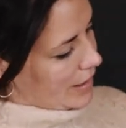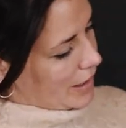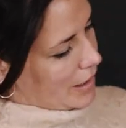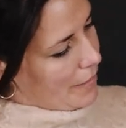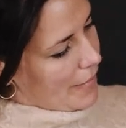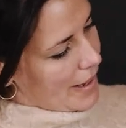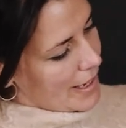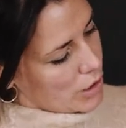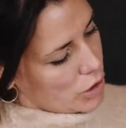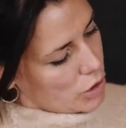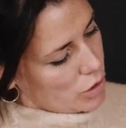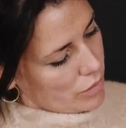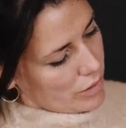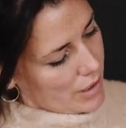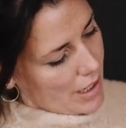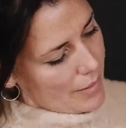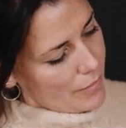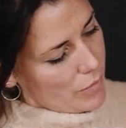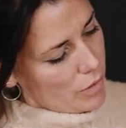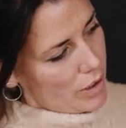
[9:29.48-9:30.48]
going to make sure
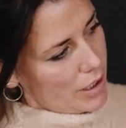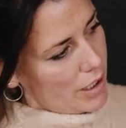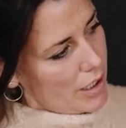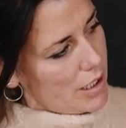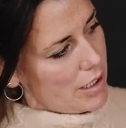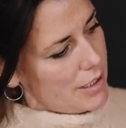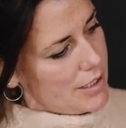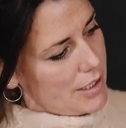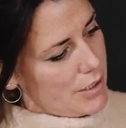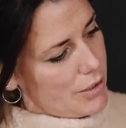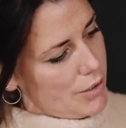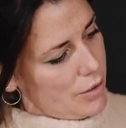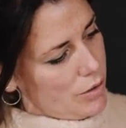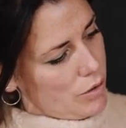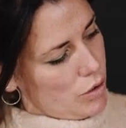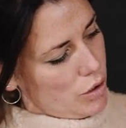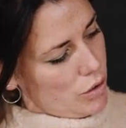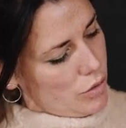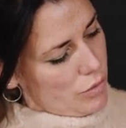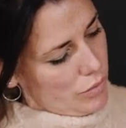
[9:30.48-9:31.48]
that I'm not going to cut it too
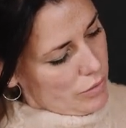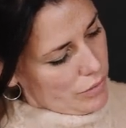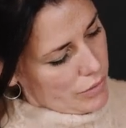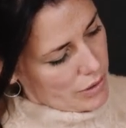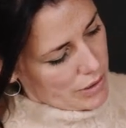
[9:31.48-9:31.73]
short.